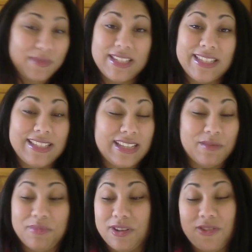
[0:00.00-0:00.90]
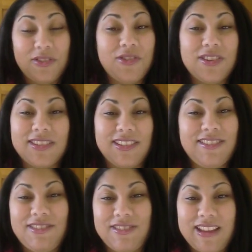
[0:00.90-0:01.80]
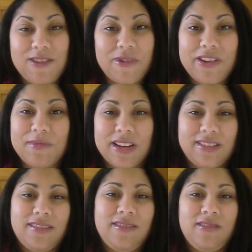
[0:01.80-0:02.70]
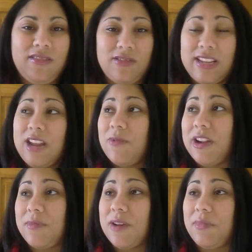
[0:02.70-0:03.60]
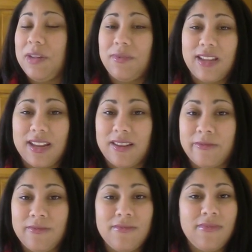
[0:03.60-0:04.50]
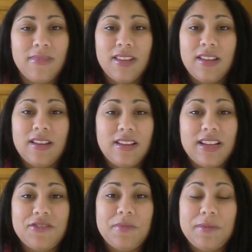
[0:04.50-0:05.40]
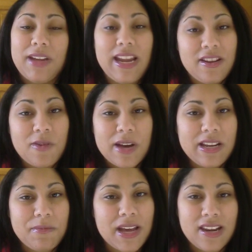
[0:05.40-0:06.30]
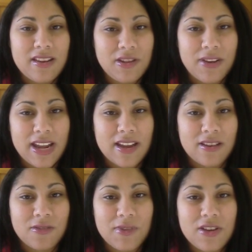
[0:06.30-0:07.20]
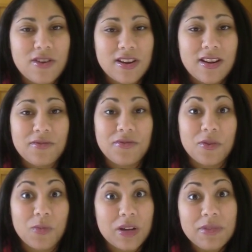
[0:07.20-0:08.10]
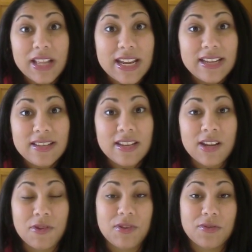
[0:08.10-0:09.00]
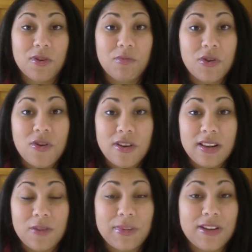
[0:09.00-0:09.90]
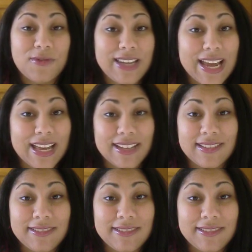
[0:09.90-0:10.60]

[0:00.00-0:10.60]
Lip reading: My sister said, put it on the altar. You can't worry about it. You can't worry about people here. Because remember, ain't nobody better than you here. We all come from one place. We was all born and we gonna die.